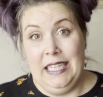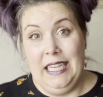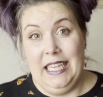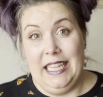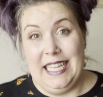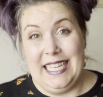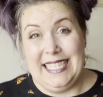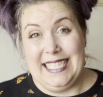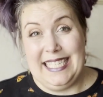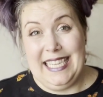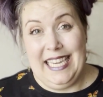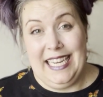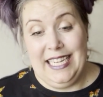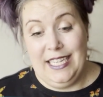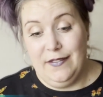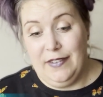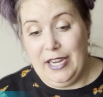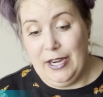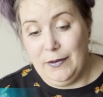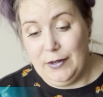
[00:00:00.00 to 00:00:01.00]
that's kind
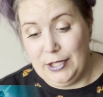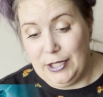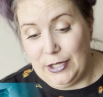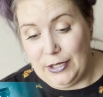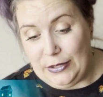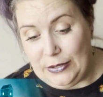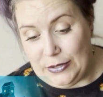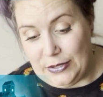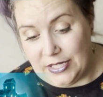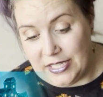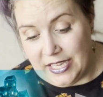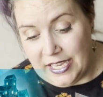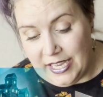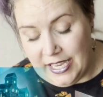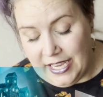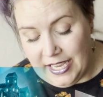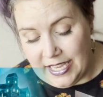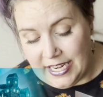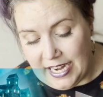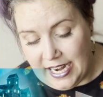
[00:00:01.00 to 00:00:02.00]
of how it goes.
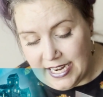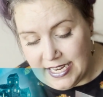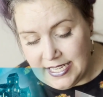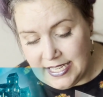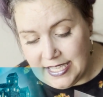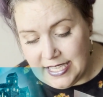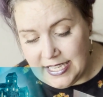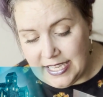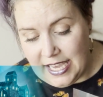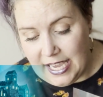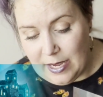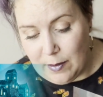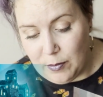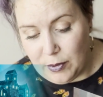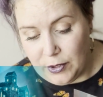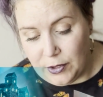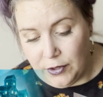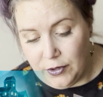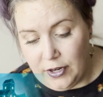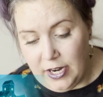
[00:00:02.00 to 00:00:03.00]
And as the game
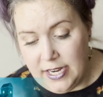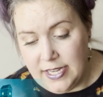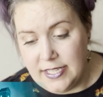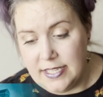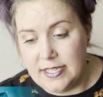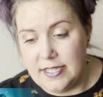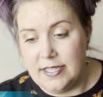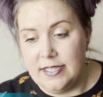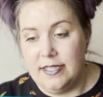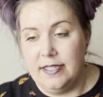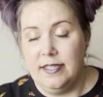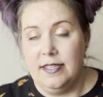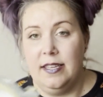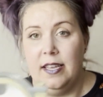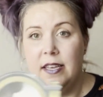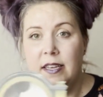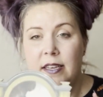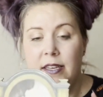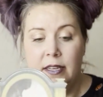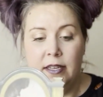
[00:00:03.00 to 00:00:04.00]
progresses,
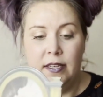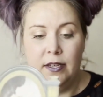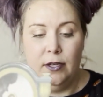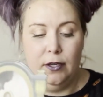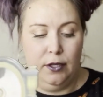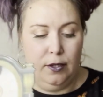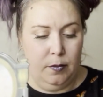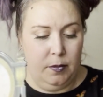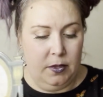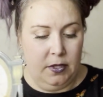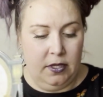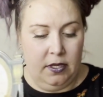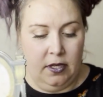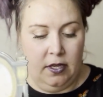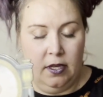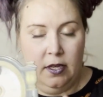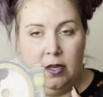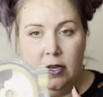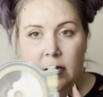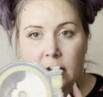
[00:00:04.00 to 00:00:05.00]
oops,
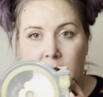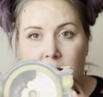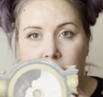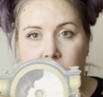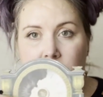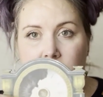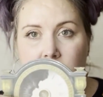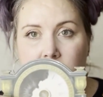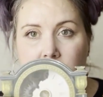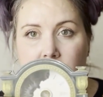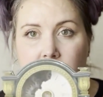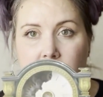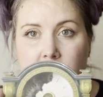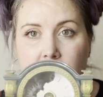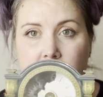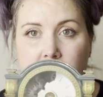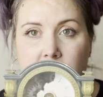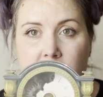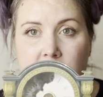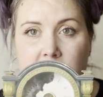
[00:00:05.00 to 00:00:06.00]

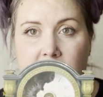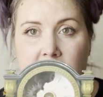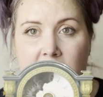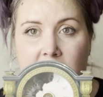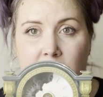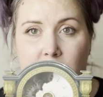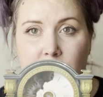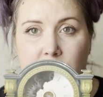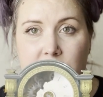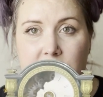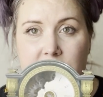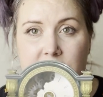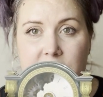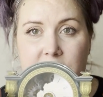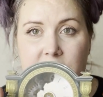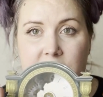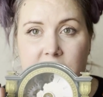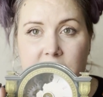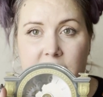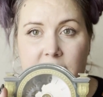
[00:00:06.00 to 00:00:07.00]
the
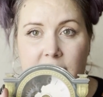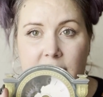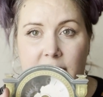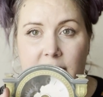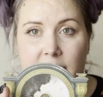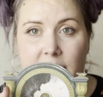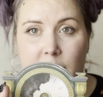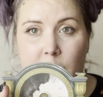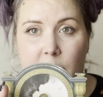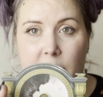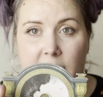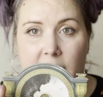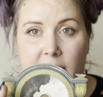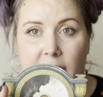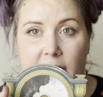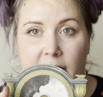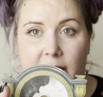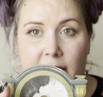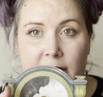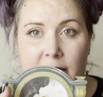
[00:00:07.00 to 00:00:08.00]
hours tick
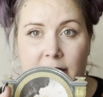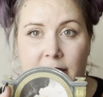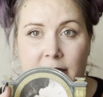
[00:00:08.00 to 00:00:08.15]
by.